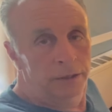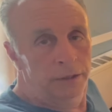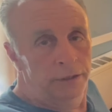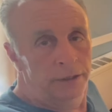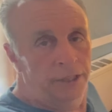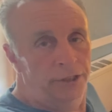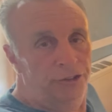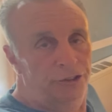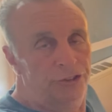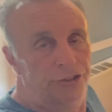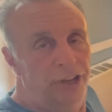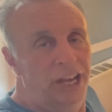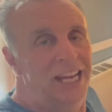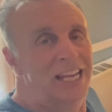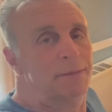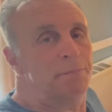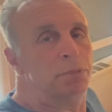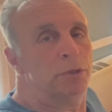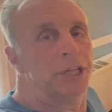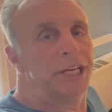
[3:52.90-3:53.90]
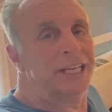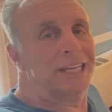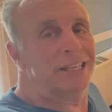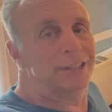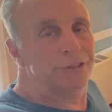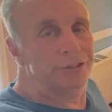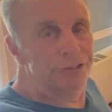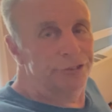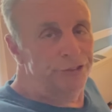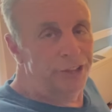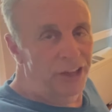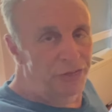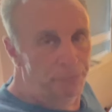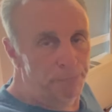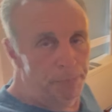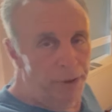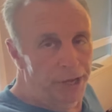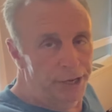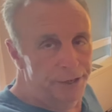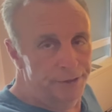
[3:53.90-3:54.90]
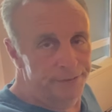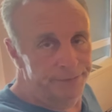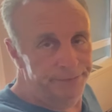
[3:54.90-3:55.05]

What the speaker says: This is Abe Lincoln's deathbed.